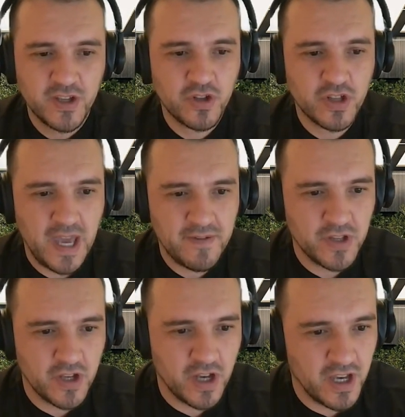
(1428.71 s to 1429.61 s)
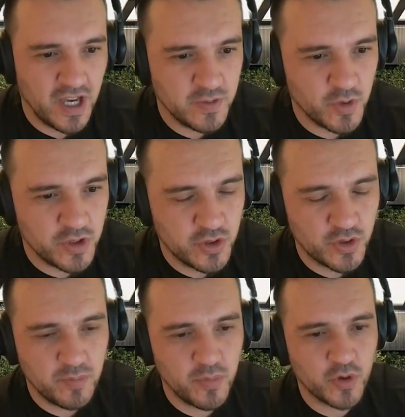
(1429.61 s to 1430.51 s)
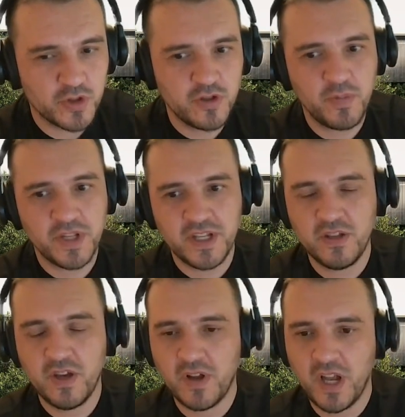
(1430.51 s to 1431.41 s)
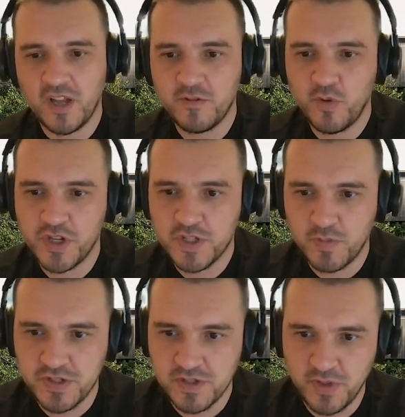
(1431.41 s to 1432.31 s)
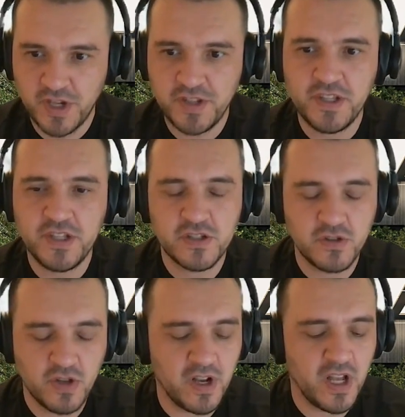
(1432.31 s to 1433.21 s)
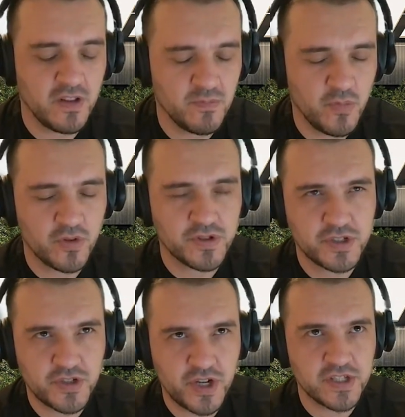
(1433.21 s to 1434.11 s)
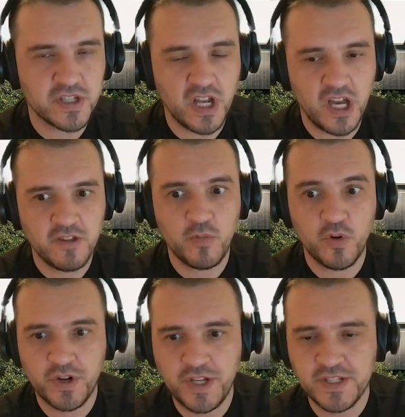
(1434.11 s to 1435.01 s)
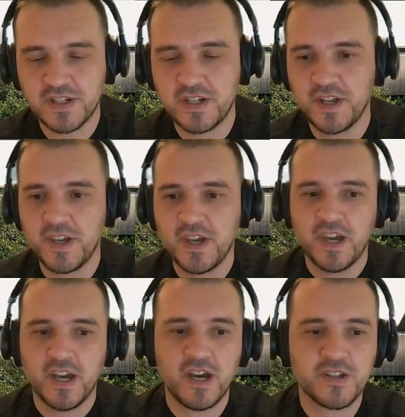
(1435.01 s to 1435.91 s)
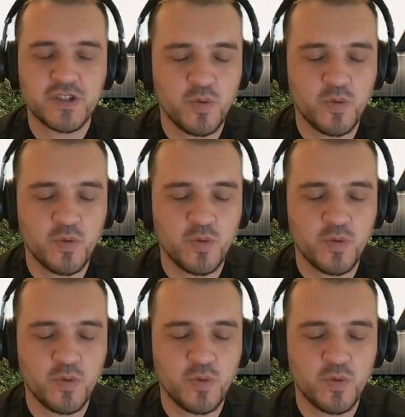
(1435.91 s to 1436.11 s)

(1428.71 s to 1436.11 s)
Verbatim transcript: you don't have uh, anyone to report to, but then you have a lot more responsibilities, you have a lot more stress, a lot more risk. Uh,